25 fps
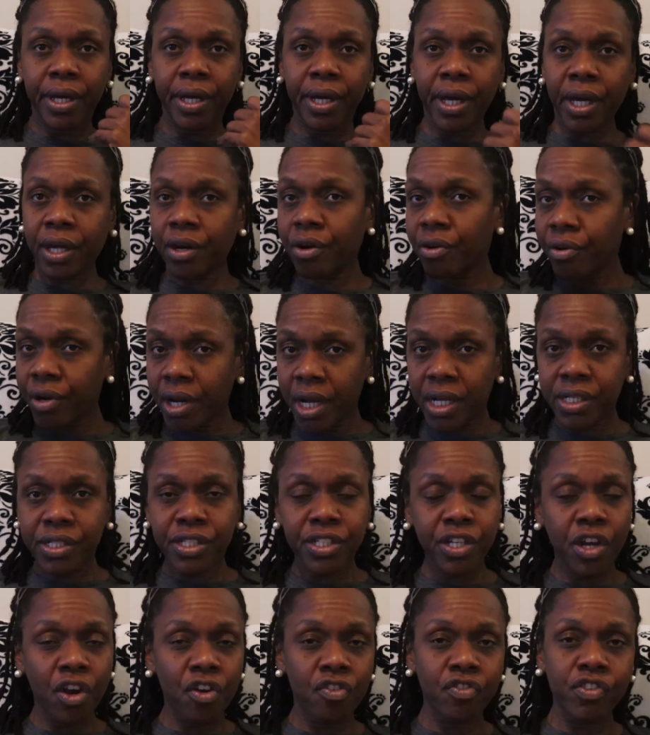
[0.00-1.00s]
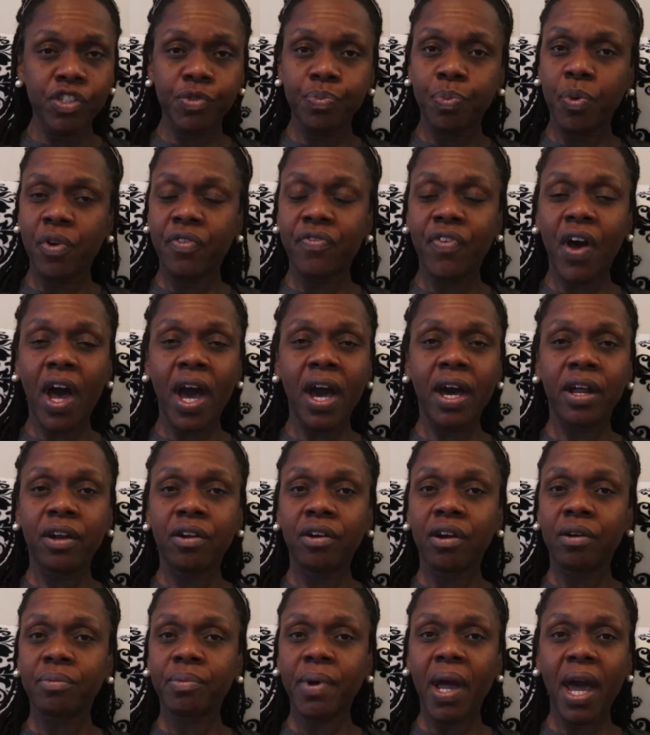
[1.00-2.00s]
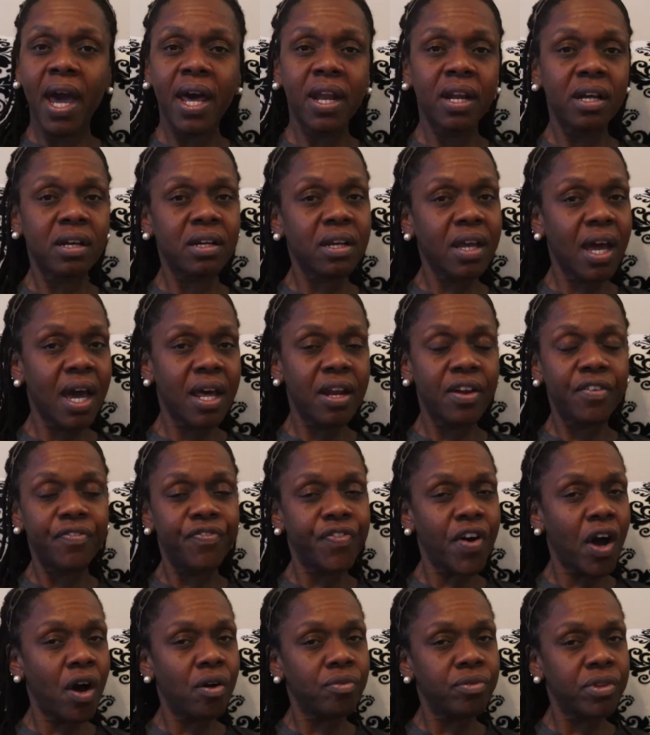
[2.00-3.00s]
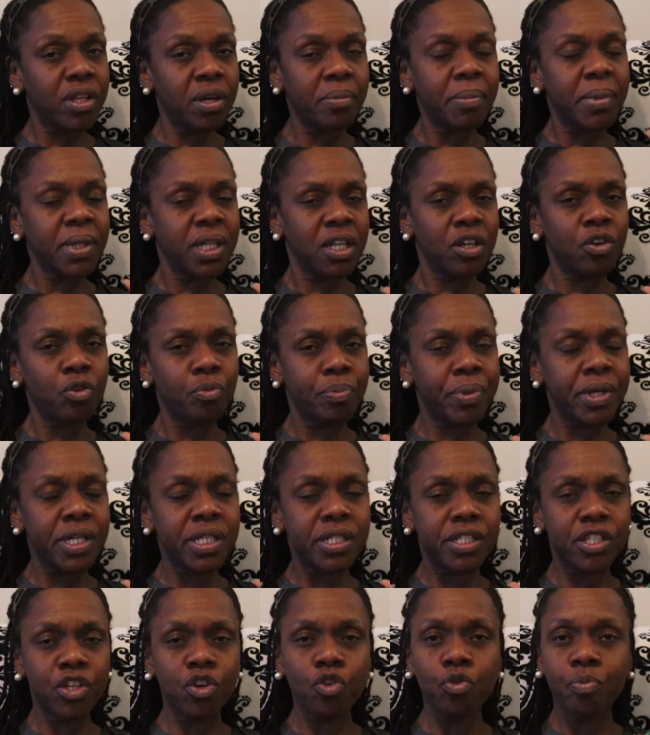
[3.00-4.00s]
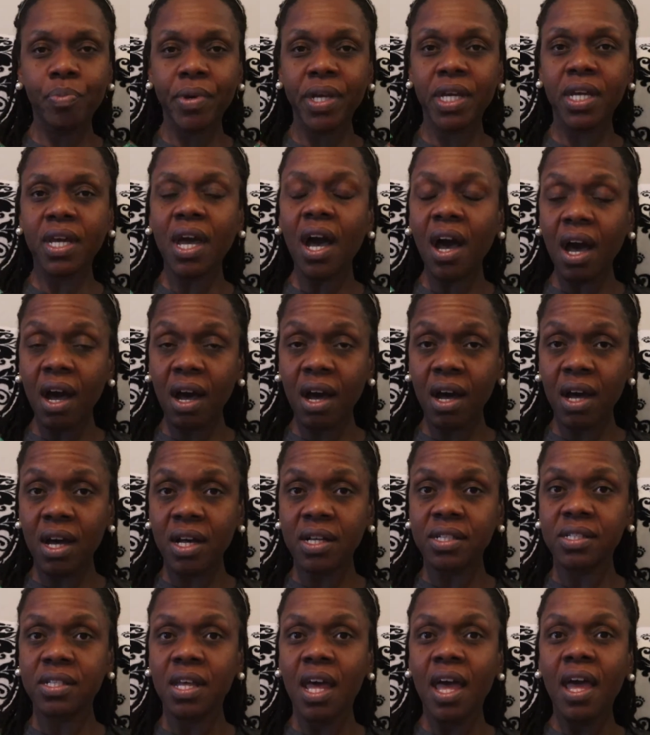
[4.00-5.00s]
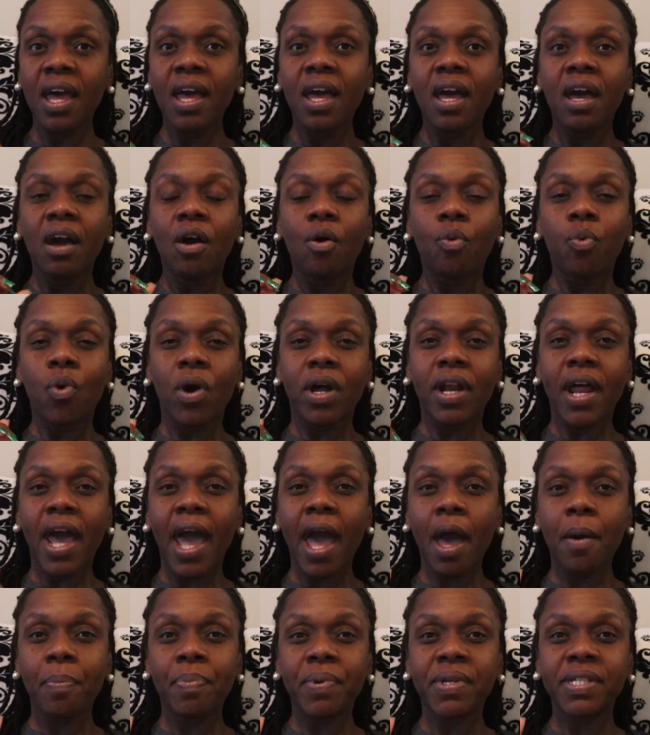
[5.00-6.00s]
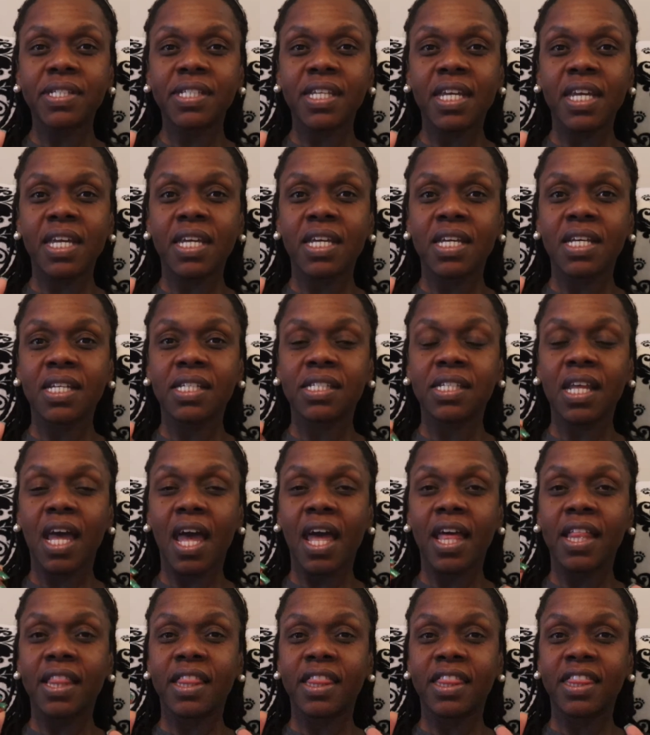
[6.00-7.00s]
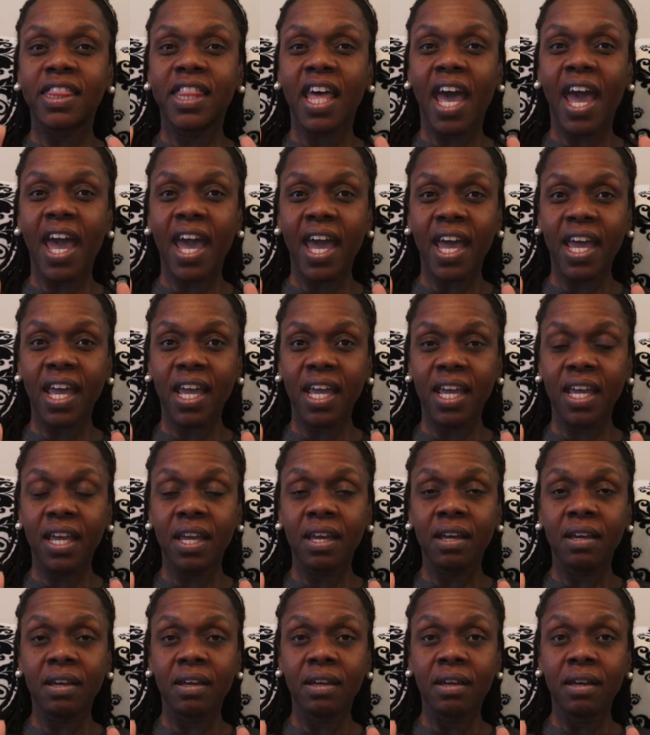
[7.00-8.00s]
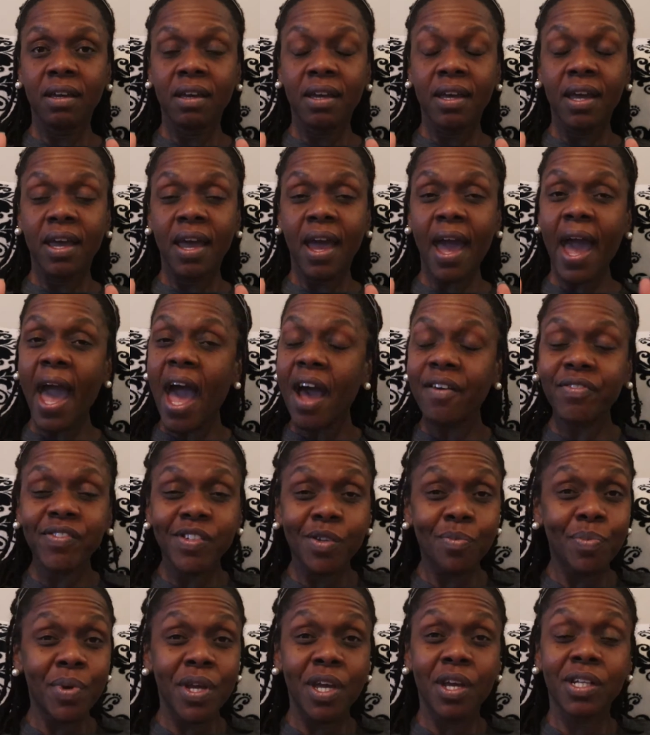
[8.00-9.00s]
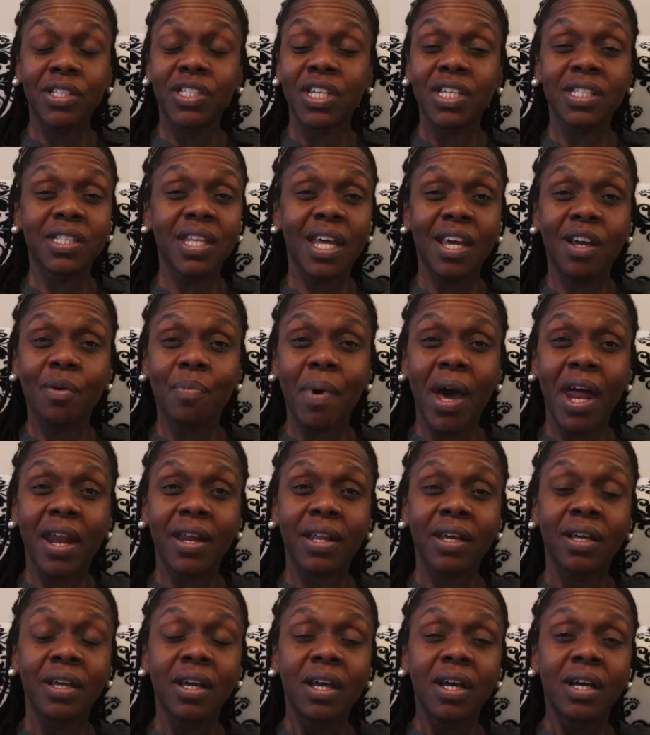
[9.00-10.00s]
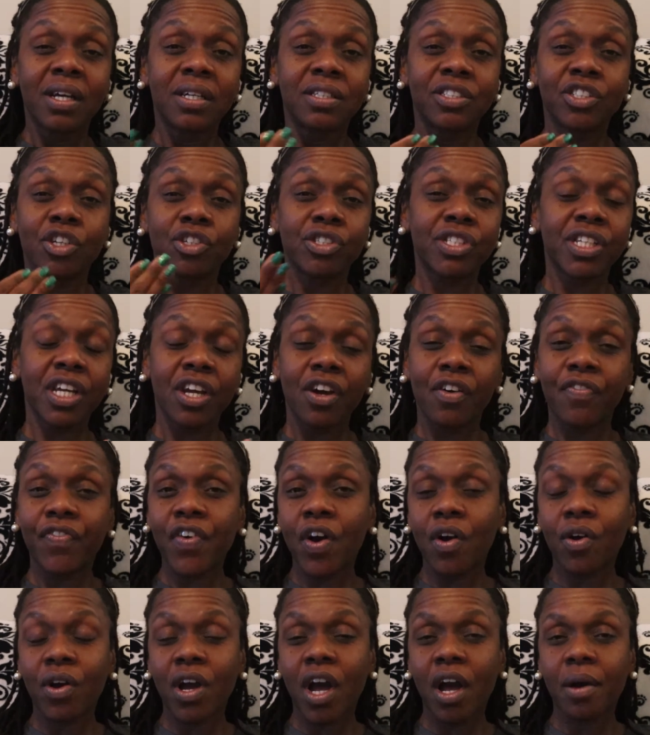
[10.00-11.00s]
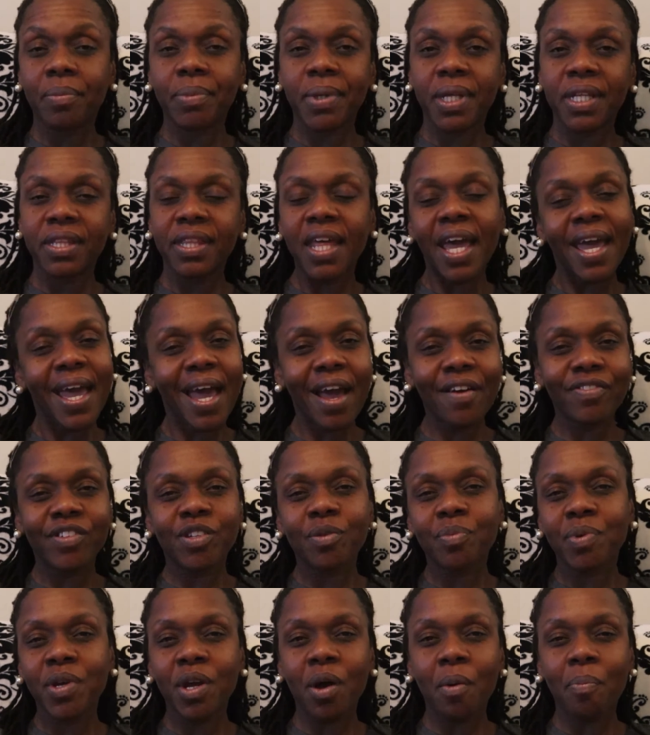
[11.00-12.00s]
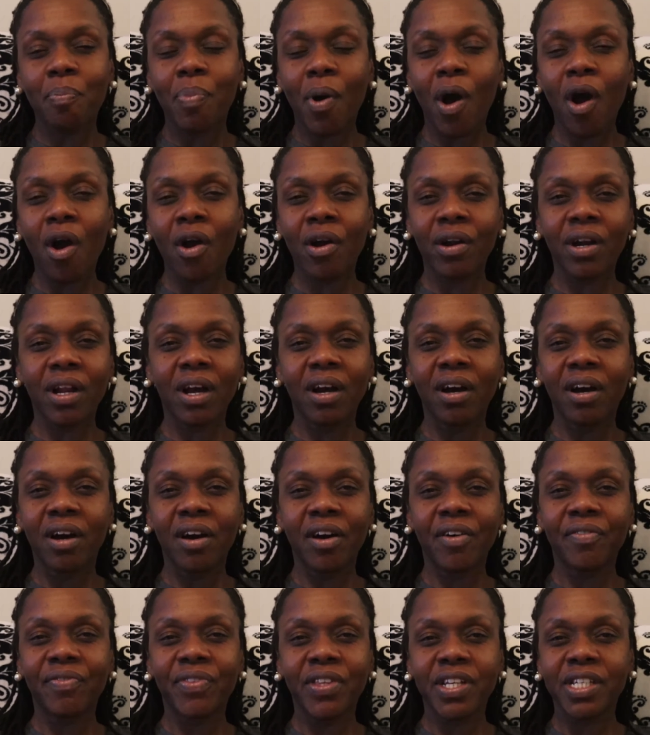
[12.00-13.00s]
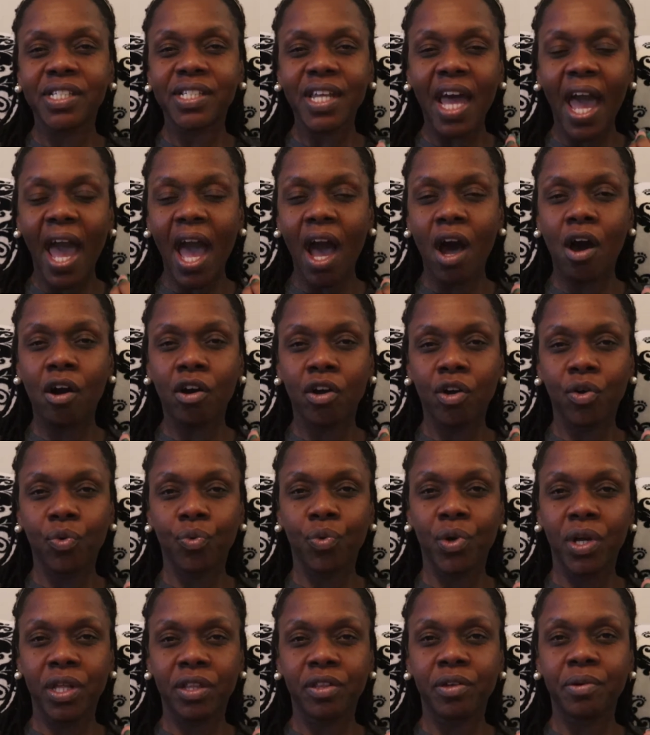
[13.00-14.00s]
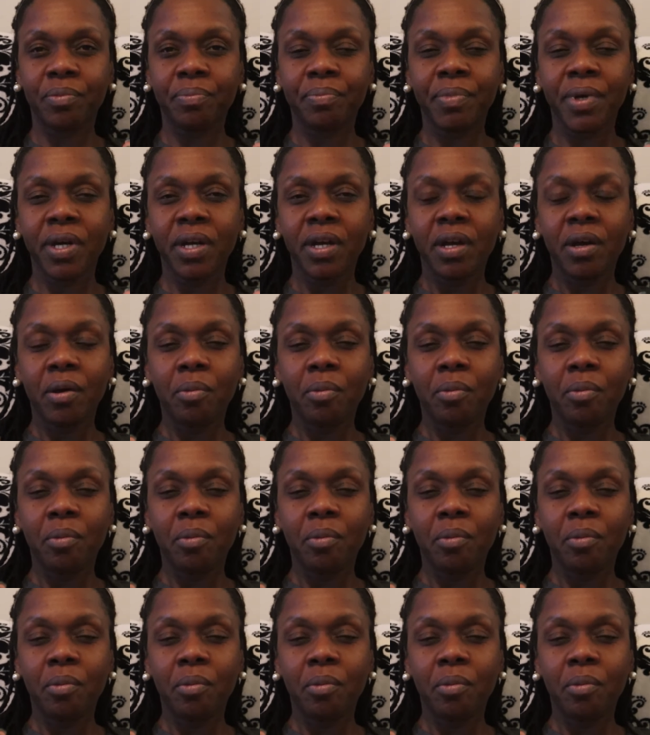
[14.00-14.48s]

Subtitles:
internet service provider. I'm kind of faulting them a little bit too, because what happens is they have to be, just think about it, your cell phone company, they have to be a part of this algorithm